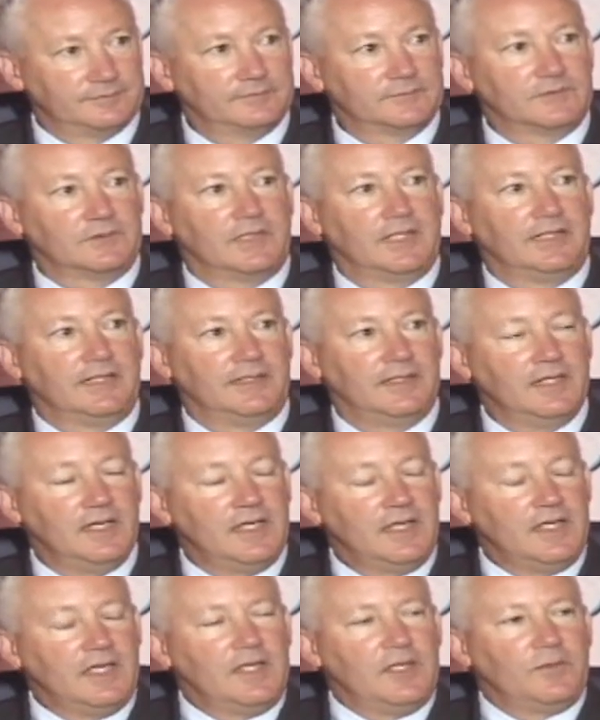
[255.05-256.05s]
Right.
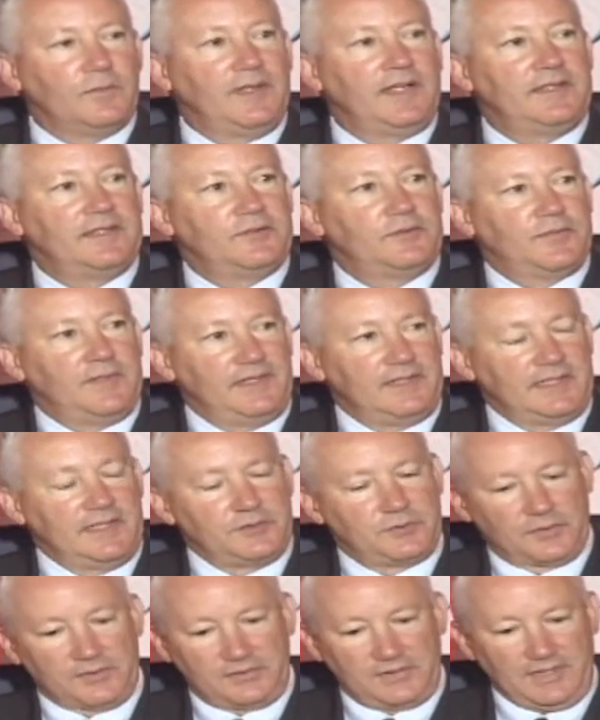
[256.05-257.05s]
Well, it's very
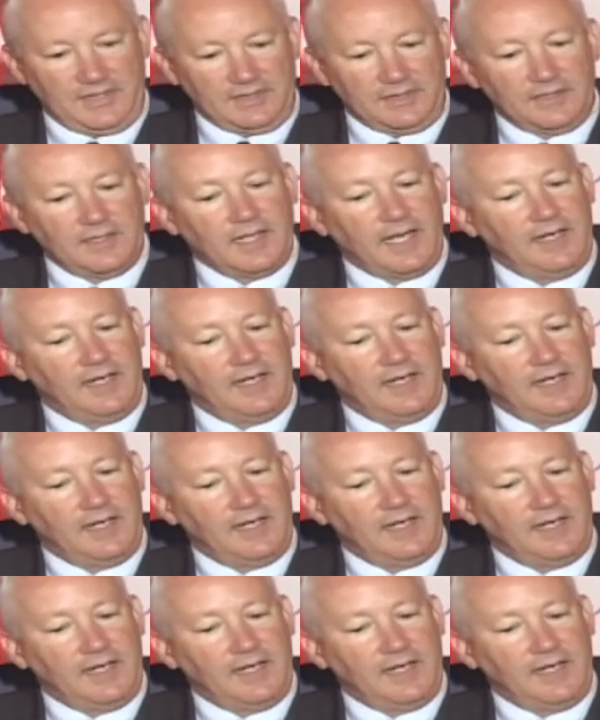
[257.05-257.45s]
interesting.